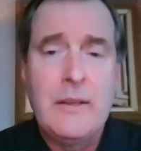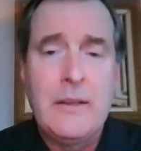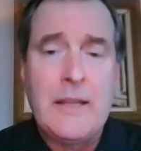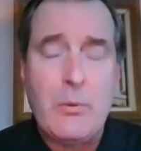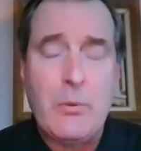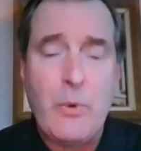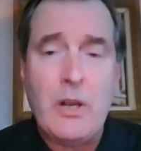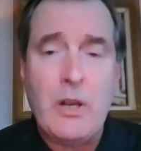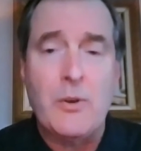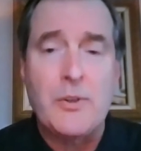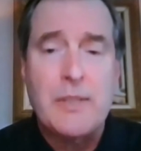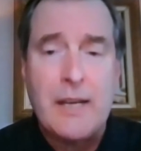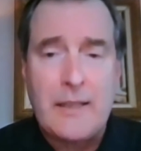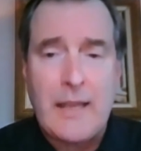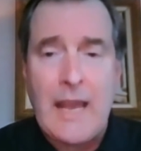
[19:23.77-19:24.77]
And then we
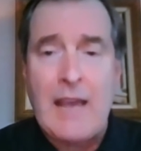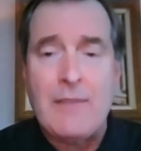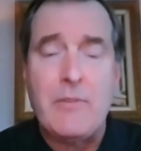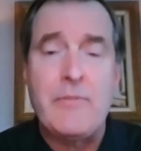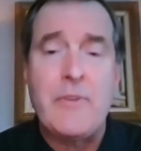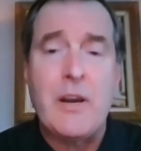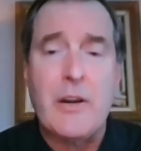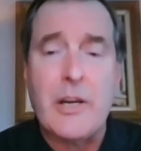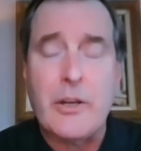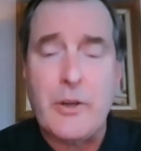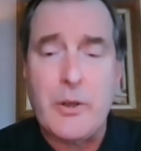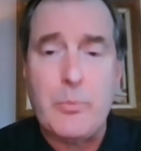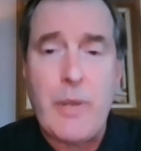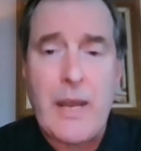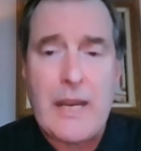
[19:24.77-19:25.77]
always like to have a very
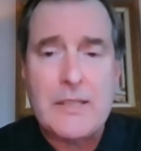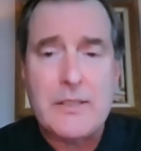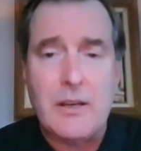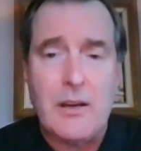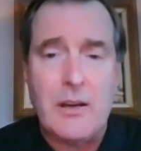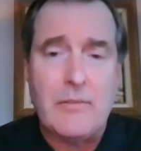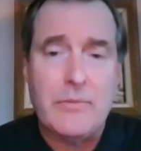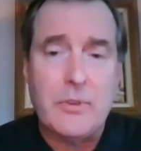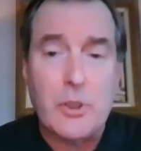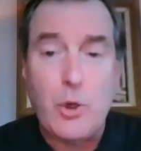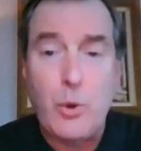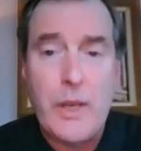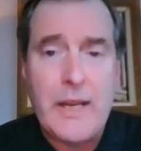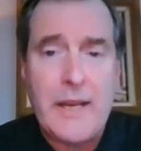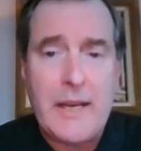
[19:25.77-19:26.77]
good base of
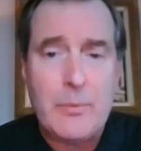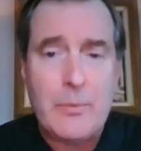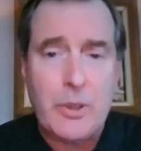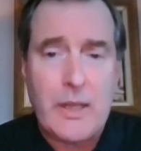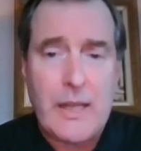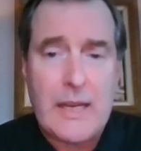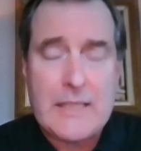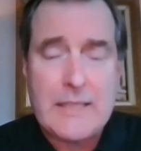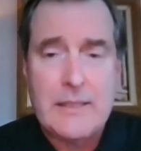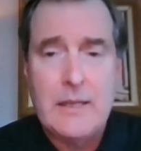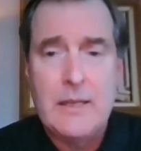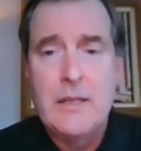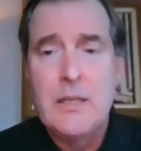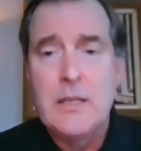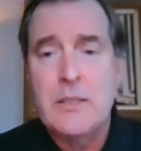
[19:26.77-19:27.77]
liquidity in place
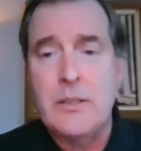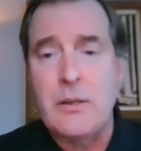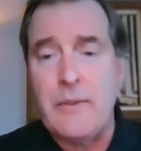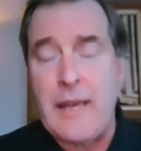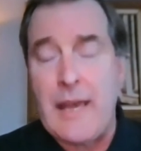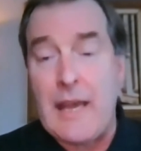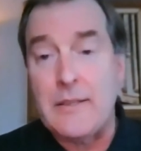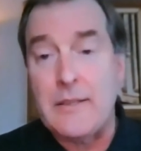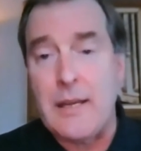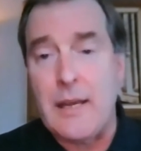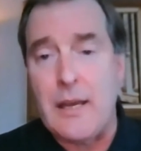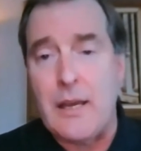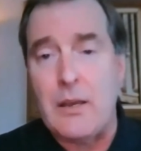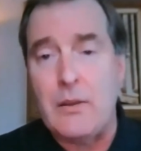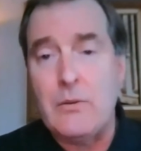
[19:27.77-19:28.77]
so that
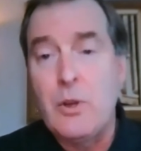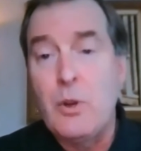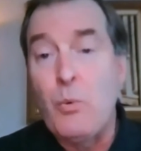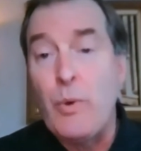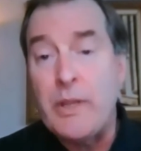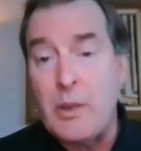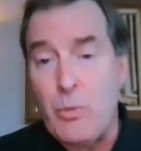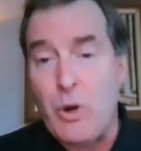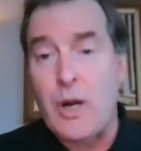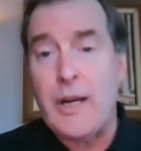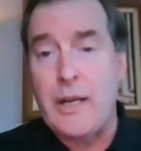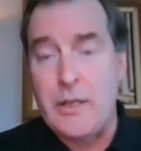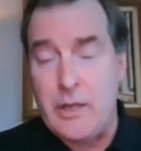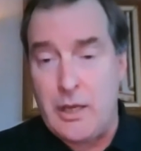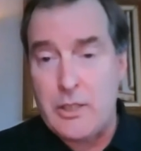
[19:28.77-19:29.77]
uh, when the
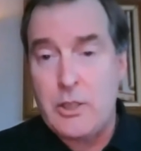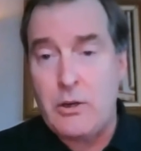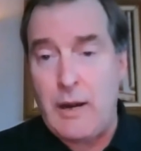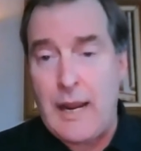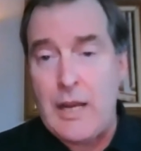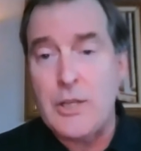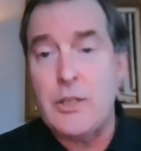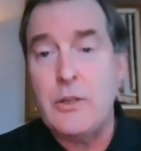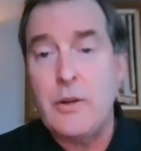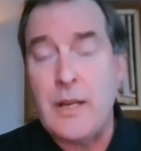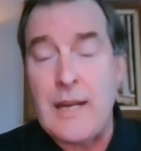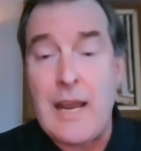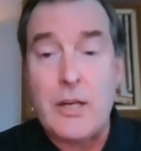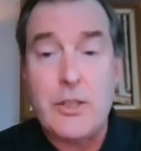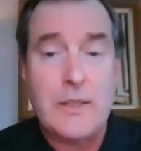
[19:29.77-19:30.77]
market does crash, you
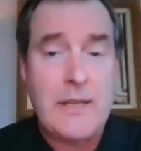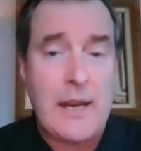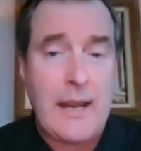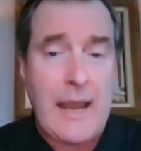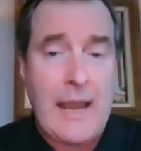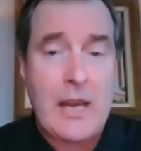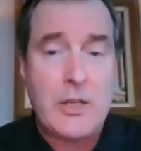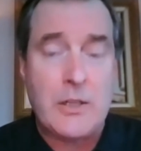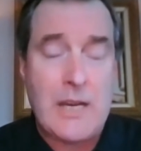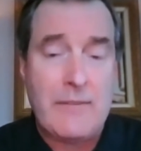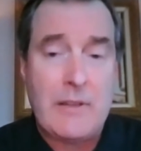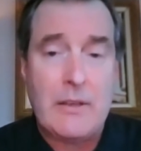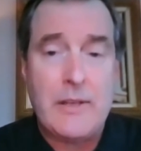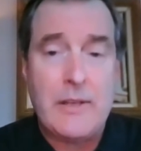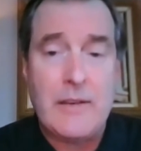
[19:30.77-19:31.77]
can actually take action.
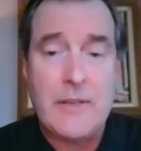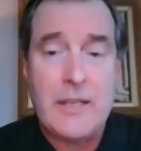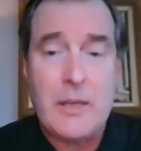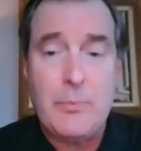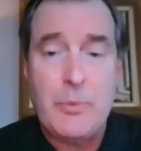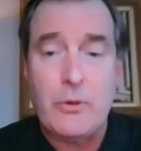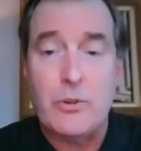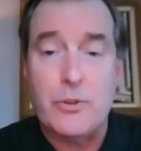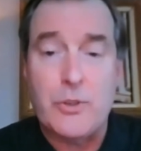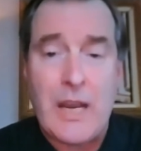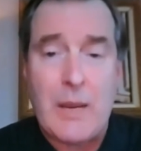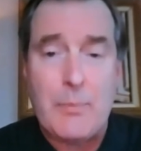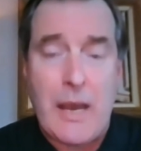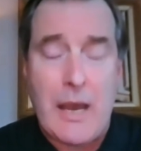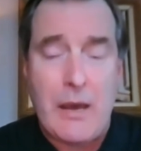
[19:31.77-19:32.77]
You have a, you have a deep little
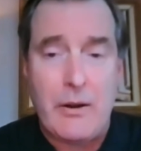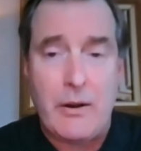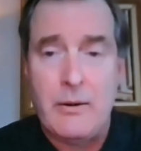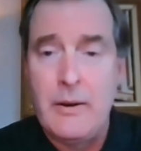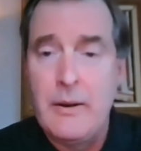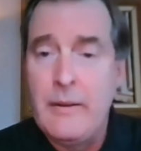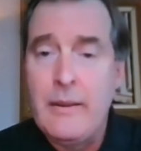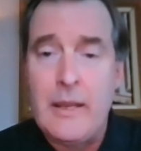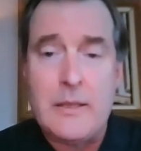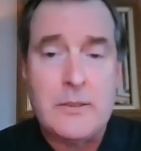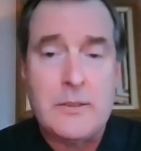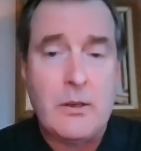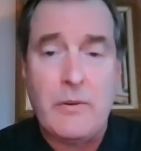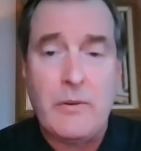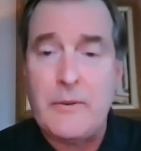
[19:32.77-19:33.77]
dry powder. And
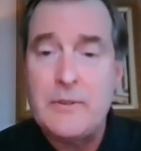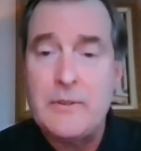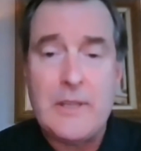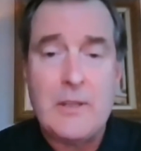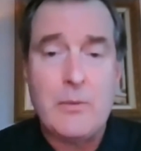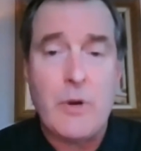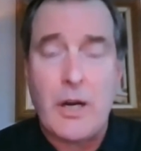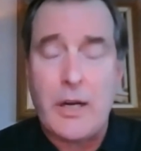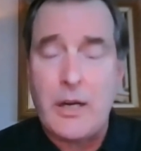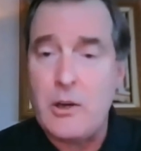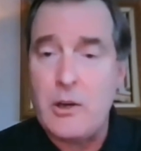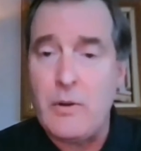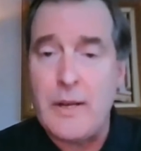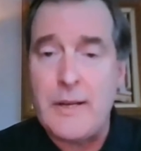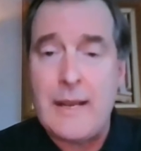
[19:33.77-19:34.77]
so if you see the market
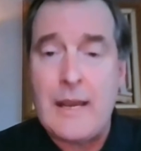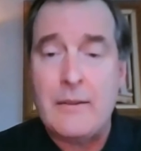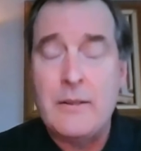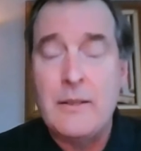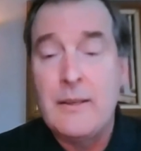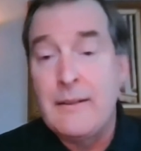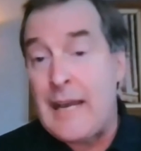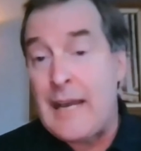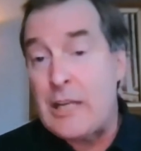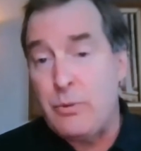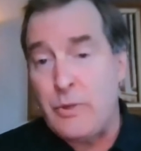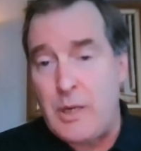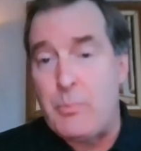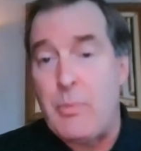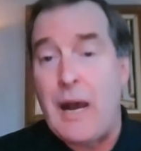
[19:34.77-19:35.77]
going down, that's
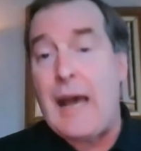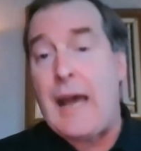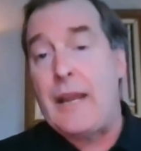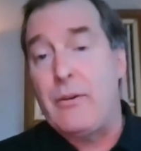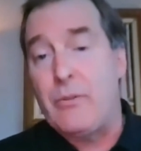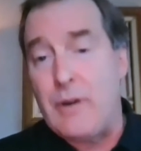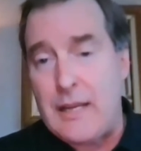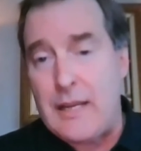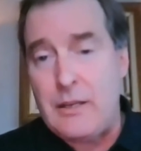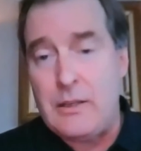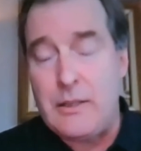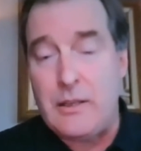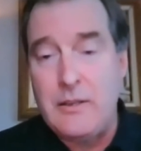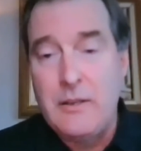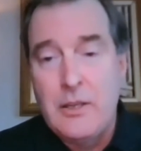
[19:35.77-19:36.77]
when you buy, right?
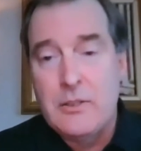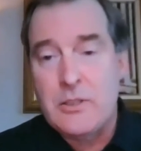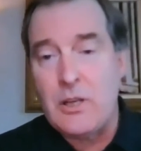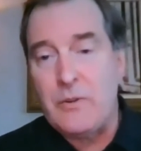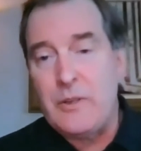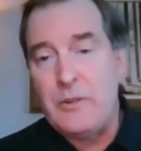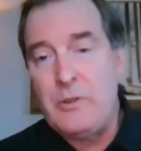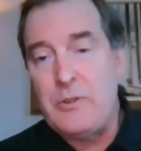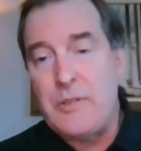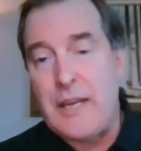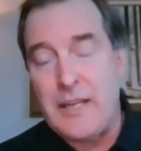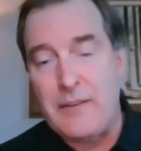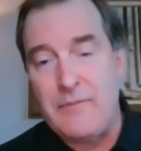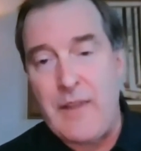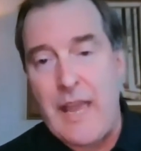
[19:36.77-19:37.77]
And so you
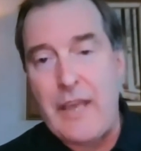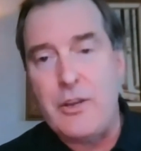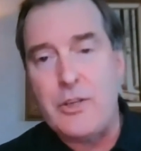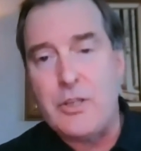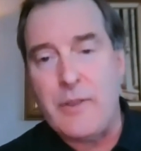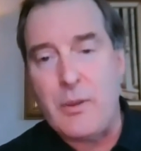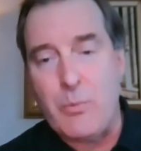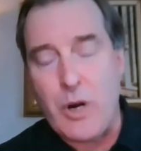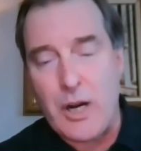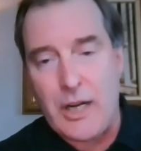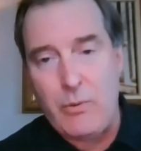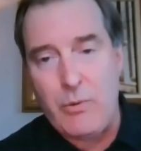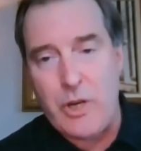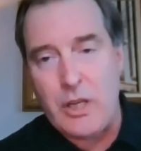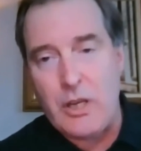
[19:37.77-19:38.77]
take advantage of the
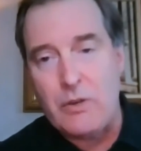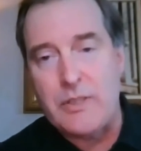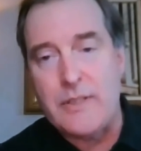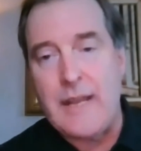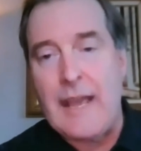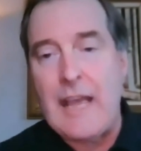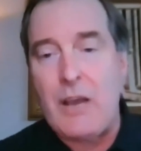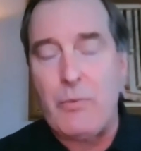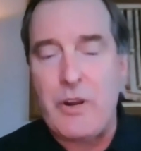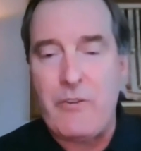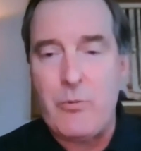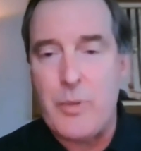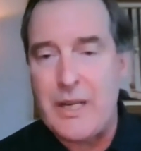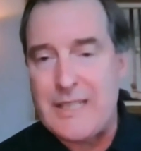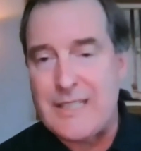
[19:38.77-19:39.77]
market when it goes down. When
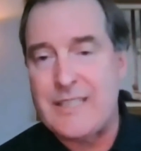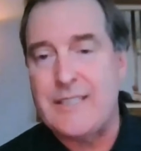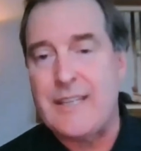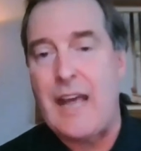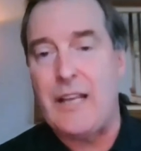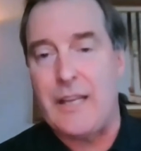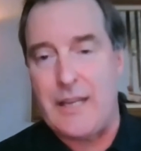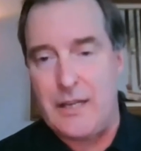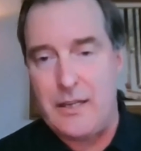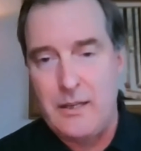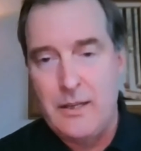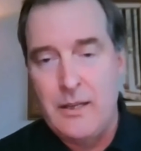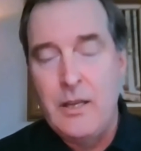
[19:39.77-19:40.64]
everybody's selling